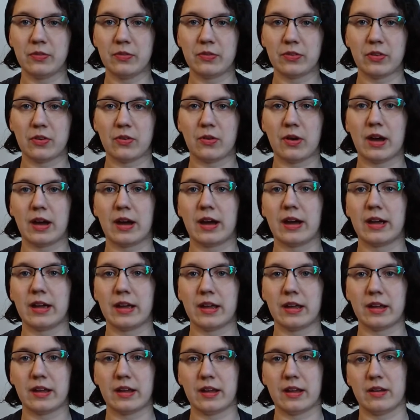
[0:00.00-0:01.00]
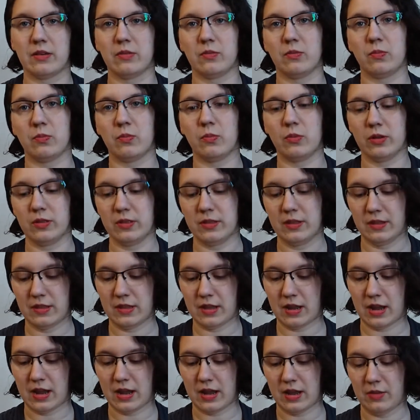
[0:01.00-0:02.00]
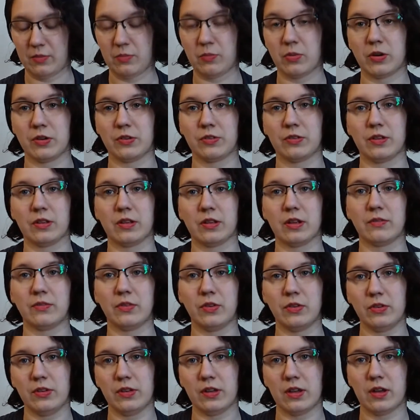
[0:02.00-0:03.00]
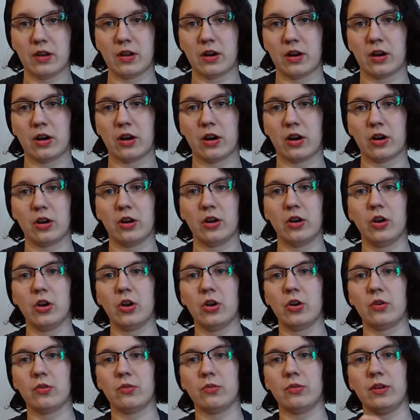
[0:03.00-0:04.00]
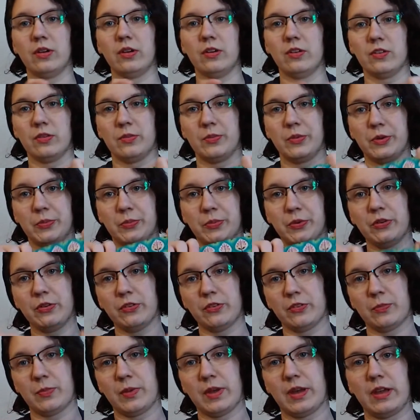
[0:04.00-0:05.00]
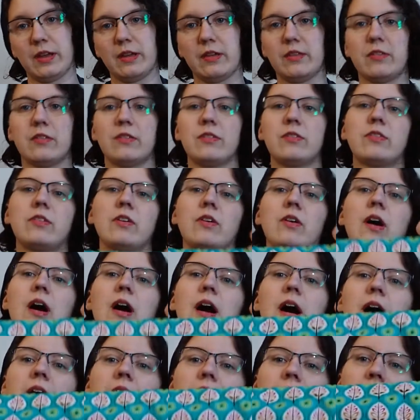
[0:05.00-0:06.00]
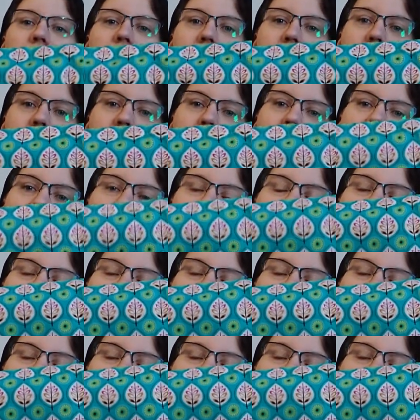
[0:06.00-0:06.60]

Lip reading: So and one thing that I personally love using are reusable produce bags. So I